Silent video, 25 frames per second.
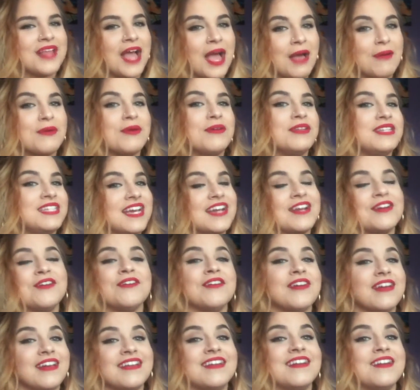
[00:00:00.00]
I'm gonna
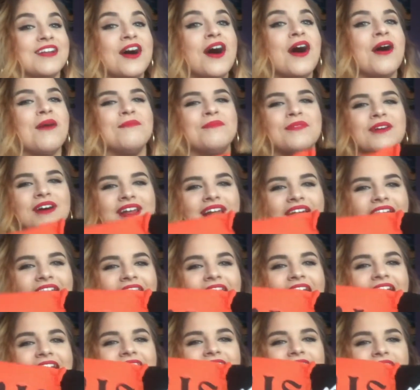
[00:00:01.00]
decorate it up. But
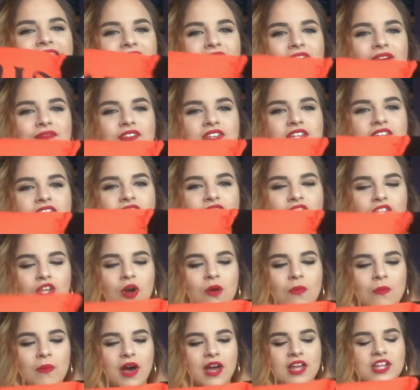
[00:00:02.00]
I love these
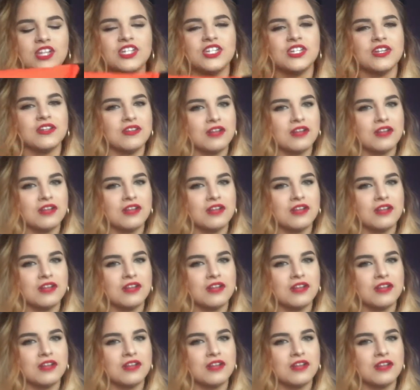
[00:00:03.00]
so much.